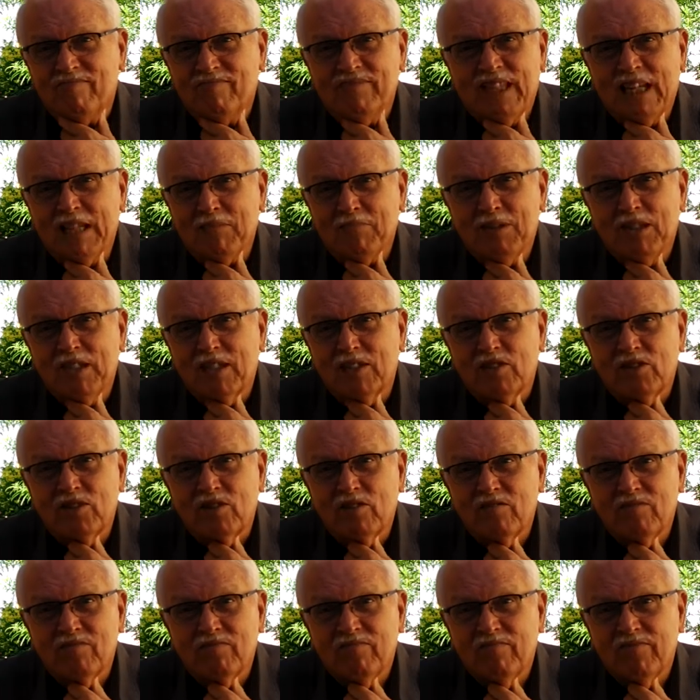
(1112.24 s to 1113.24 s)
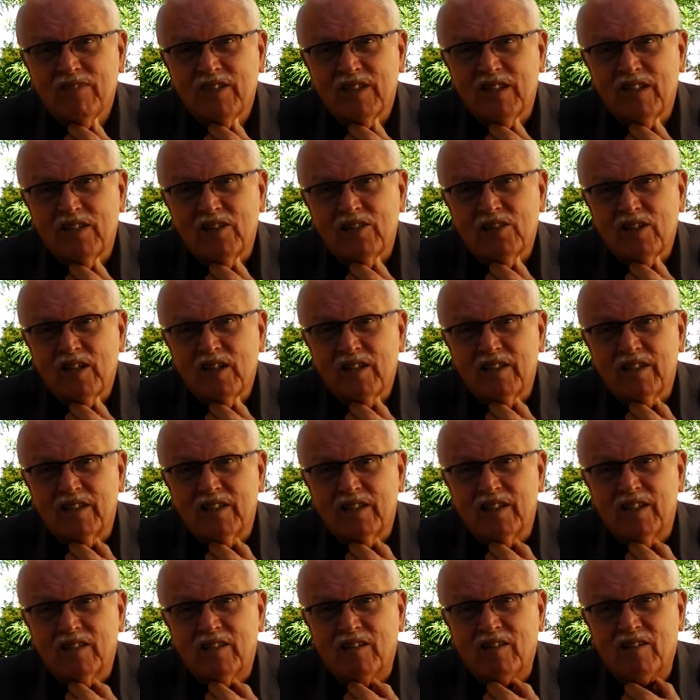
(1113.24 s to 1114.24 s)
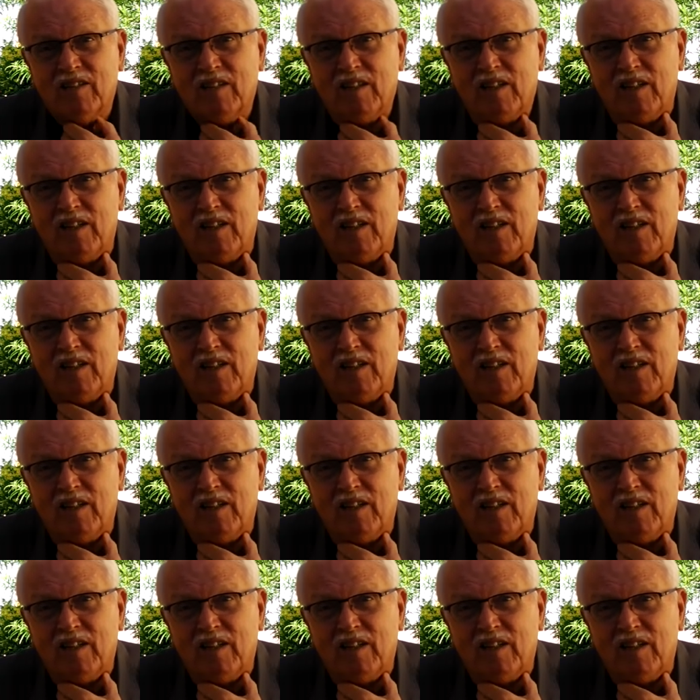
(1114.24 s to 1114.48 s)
Not much. He's sitting there